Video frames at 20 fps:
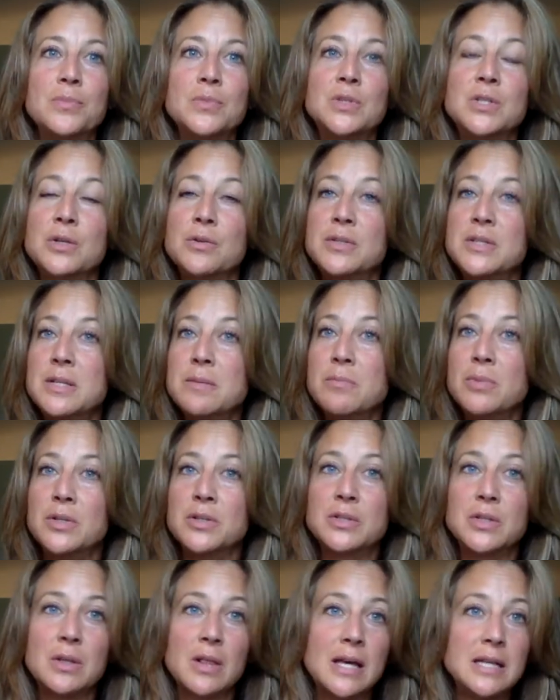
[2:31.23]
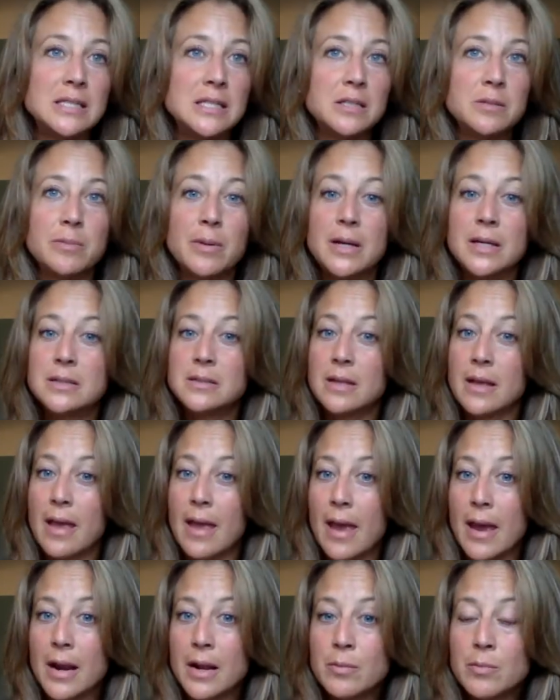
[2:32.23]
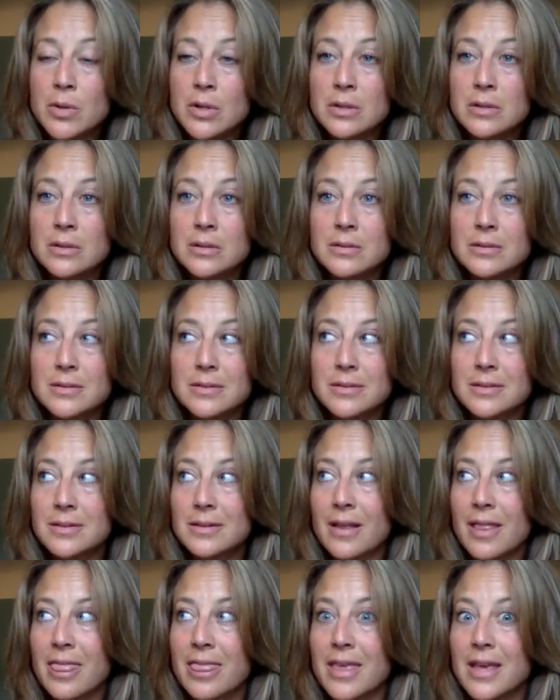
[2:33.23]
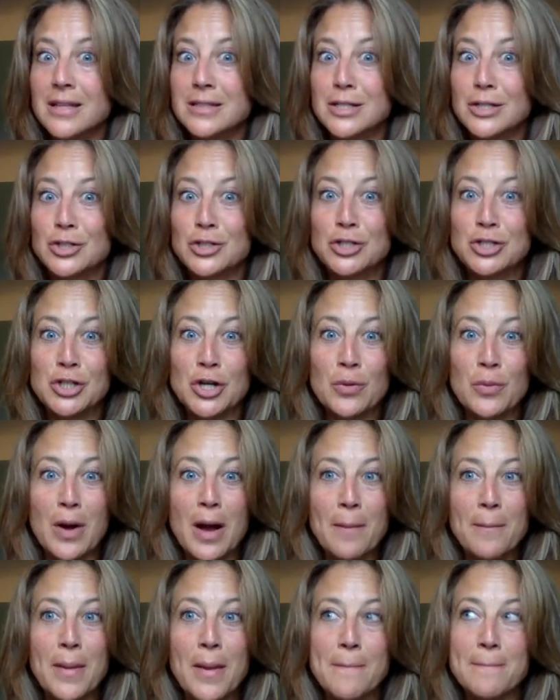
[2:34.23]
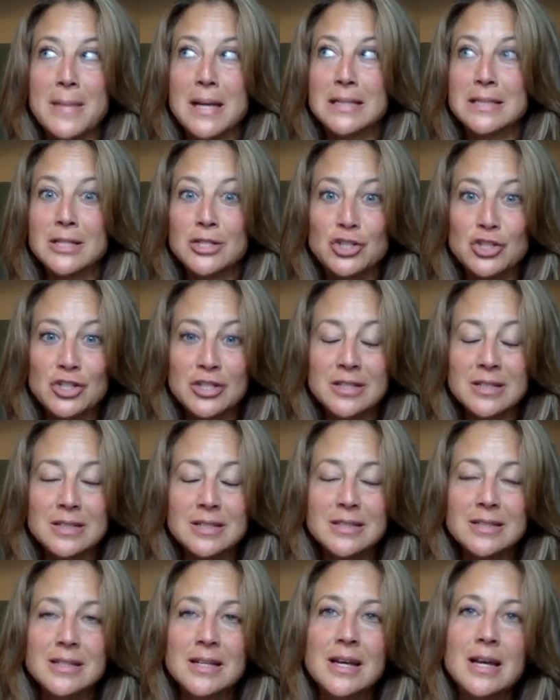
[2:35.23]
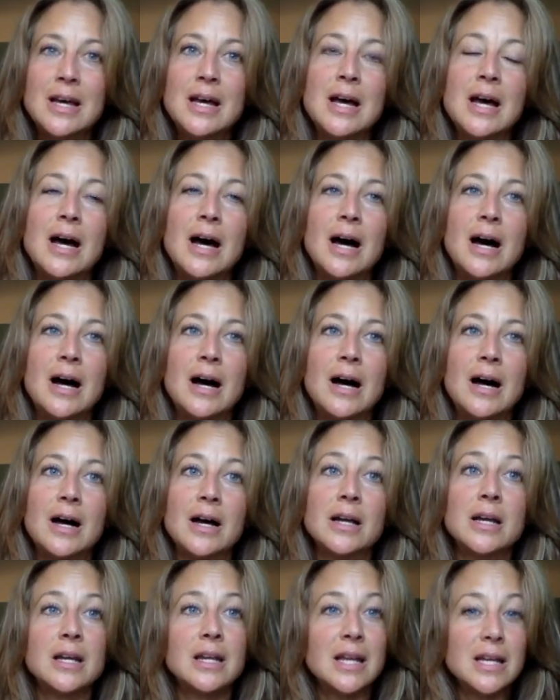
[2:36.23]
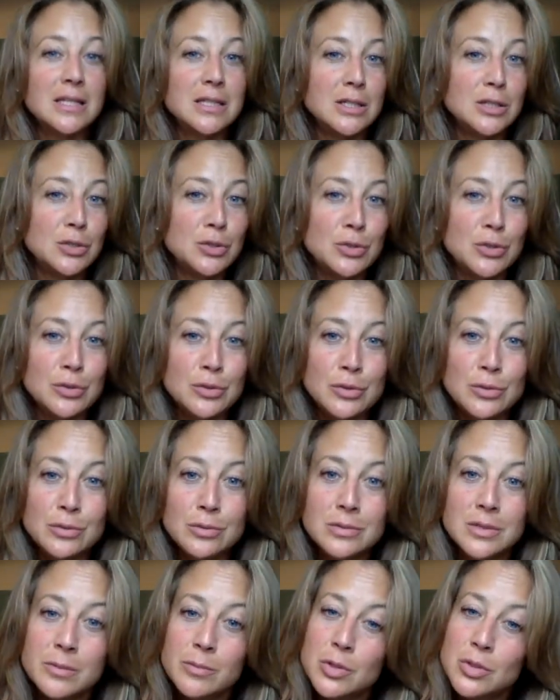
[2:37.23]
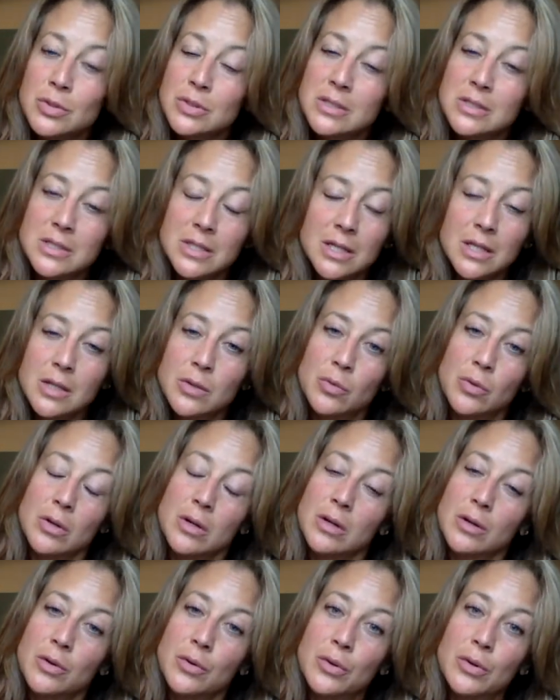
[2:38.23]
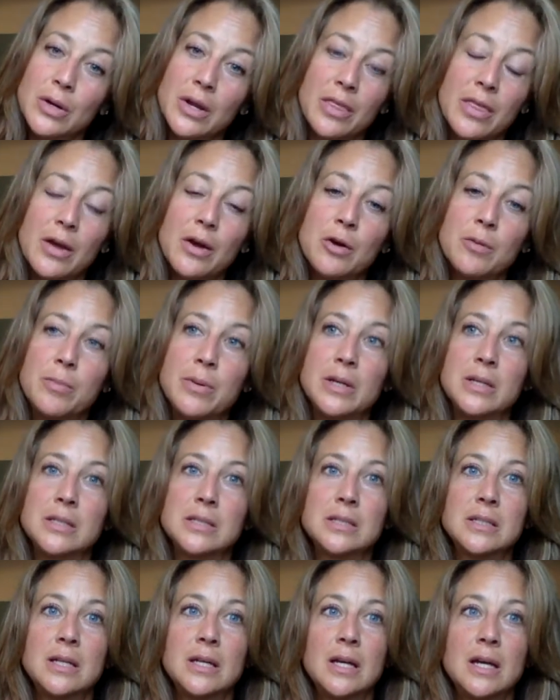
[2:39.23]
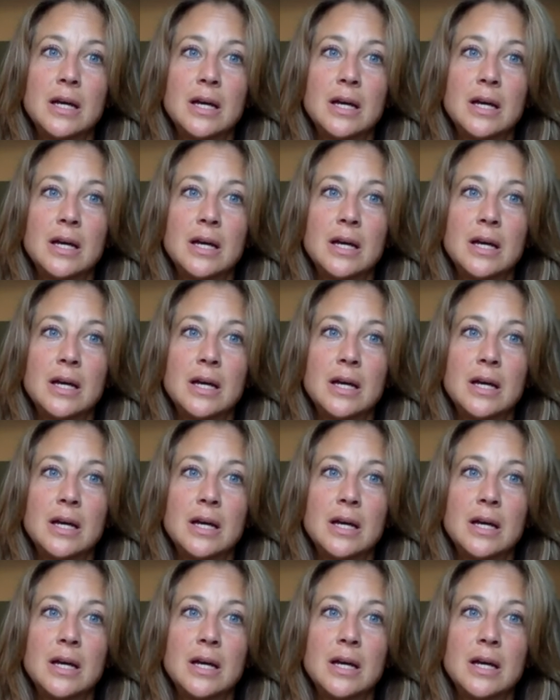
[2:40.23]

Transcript: So symbols, so license plates, animals, things that show up, messages, connecting to someone who does healing work or a therapist,